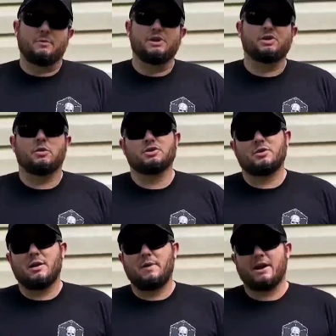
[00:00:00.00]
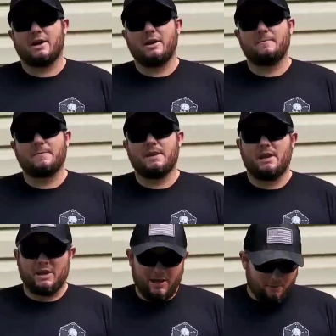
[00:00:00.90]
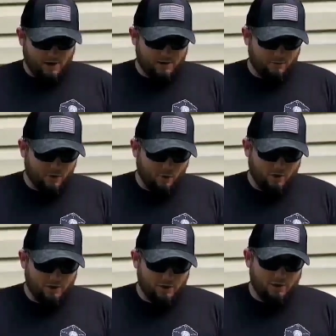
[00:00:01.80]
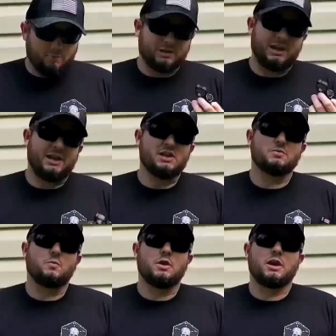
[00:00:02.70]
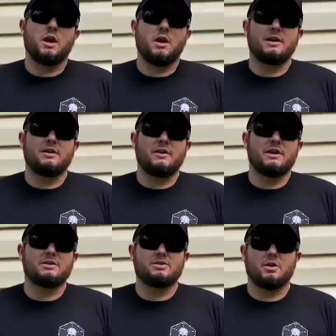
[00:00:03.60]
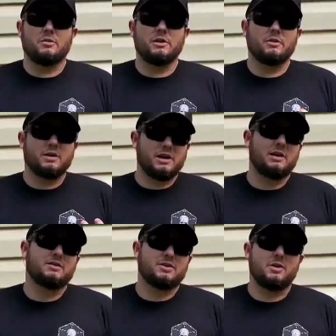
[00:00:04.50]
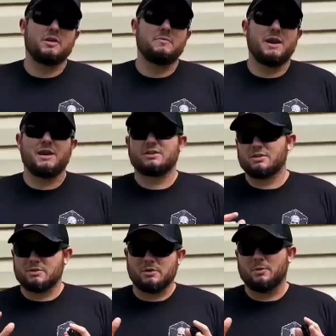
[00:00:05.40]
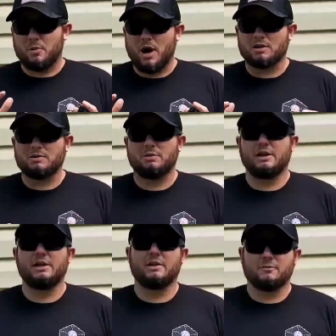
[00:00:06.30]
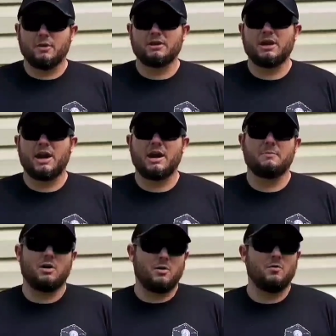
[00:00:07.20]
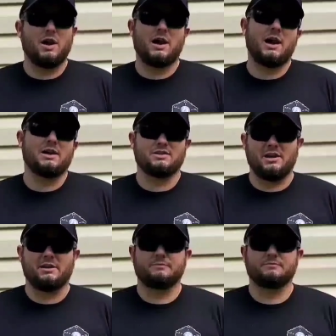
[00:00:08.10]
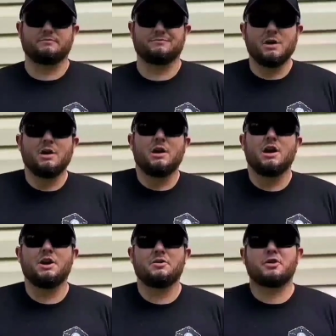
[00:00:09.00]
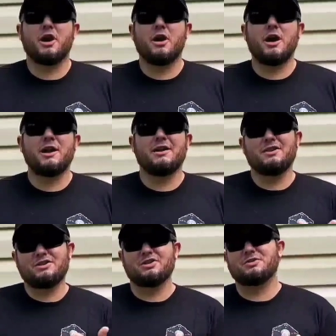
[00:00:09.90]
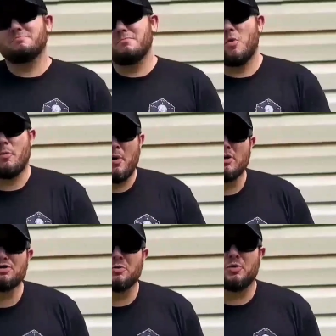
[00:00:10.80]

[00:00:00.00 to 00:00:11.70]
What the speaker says: recharged right back up and it kept right on going. But that is one con to this. You're only going to get 30 minutes approximately of runtime on that high setting. Another con, and this is more personal